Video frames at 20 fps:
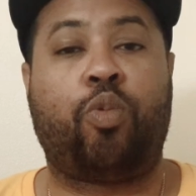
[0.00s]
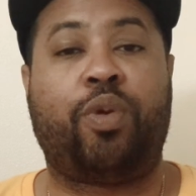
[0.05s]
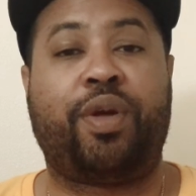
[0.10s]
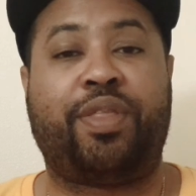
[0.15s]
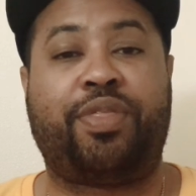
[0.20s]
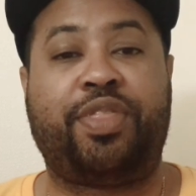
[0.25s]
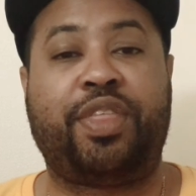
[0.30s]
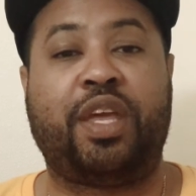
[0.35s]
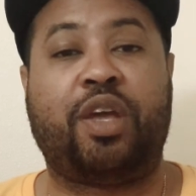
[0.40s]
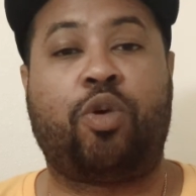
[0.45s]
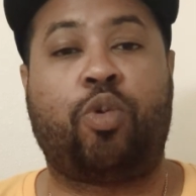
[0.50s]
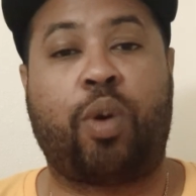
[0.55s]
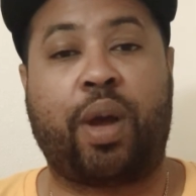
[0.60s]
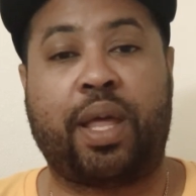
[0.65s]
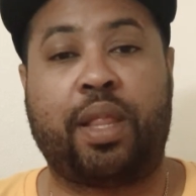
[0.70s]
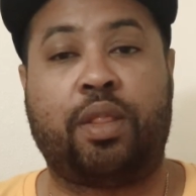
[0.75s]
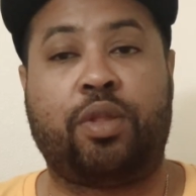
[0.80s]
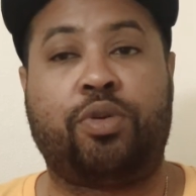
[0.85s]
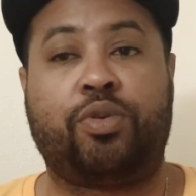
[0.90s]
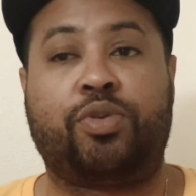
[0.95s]
with the
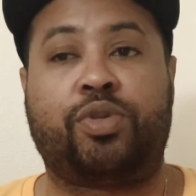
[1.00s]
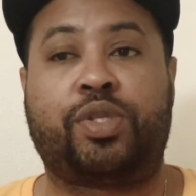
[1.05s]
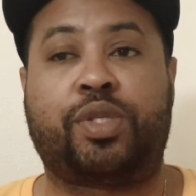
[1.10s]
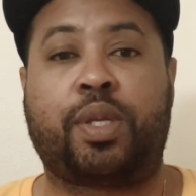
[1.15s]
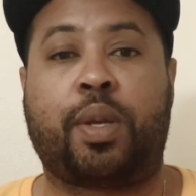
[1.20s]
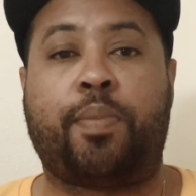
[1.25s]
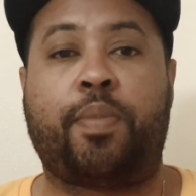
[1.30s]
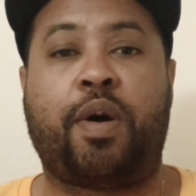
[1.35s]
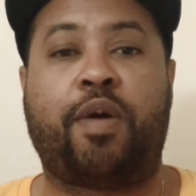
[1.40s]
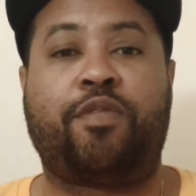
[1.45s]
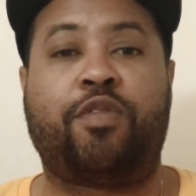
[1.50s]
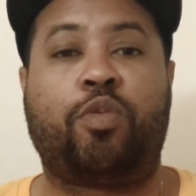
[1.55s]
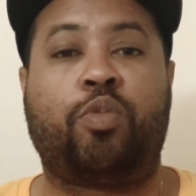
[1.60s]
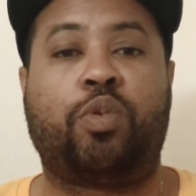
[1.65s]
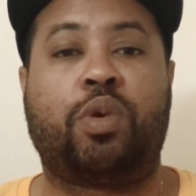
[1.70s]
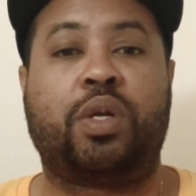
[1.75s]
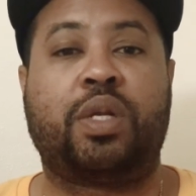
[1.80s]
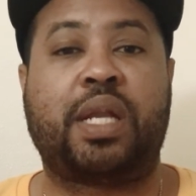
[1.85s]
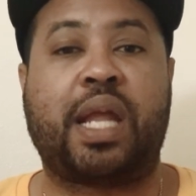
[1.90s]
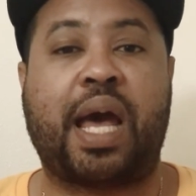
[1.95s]
Quaaludes, some of them
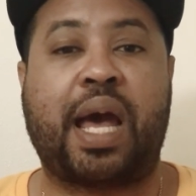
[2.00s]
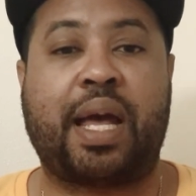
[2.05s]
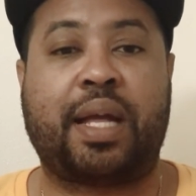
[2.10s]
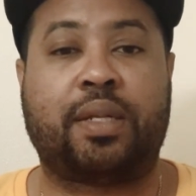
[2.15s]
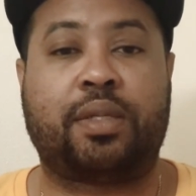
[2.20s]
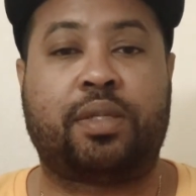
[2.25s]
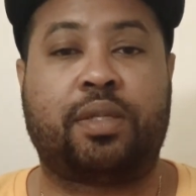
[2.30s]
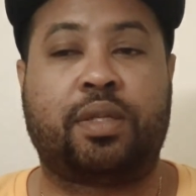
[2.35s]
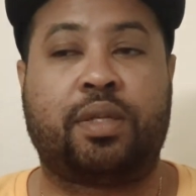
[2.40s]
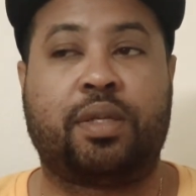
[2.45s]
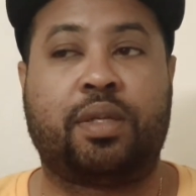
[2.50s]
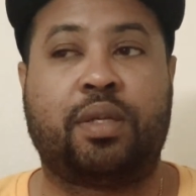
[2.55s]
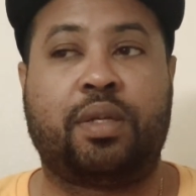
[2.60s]
were not.